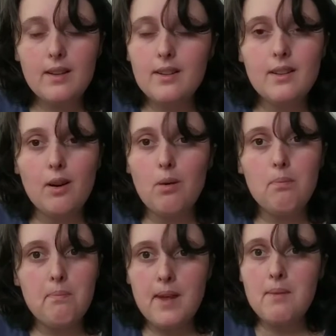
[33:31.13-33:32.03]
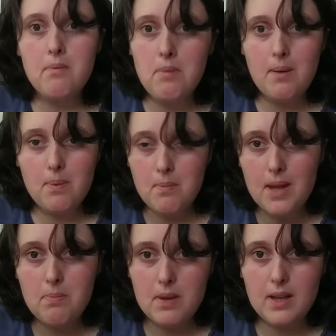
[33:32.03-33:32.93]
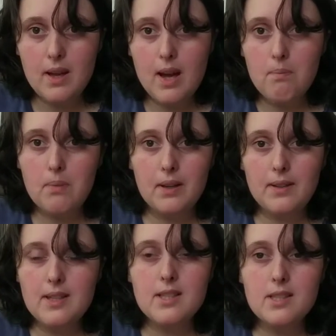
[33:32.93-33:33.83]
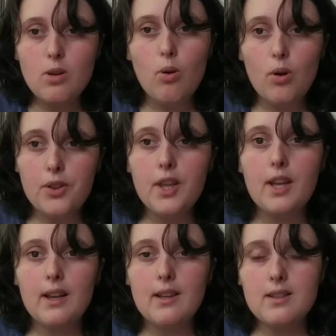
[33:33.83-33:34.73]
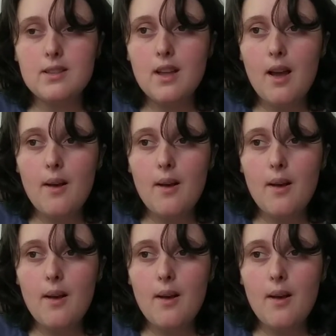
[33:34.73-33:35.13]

you know, maybe. But this is the whole thing, is